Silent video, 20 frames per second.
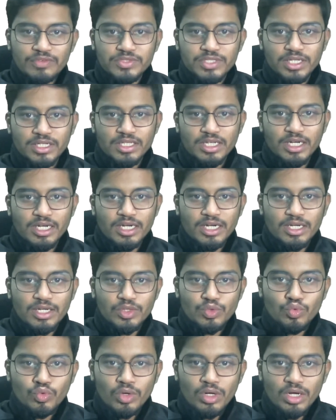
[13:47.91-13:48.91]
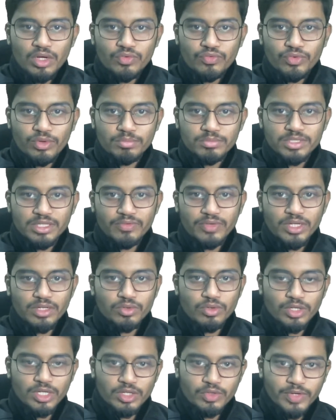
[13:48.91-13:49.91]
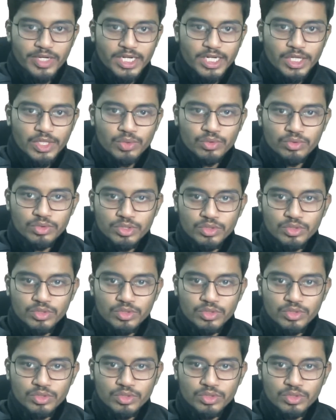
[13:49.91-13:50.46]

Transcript: said that you are from 7 to 22.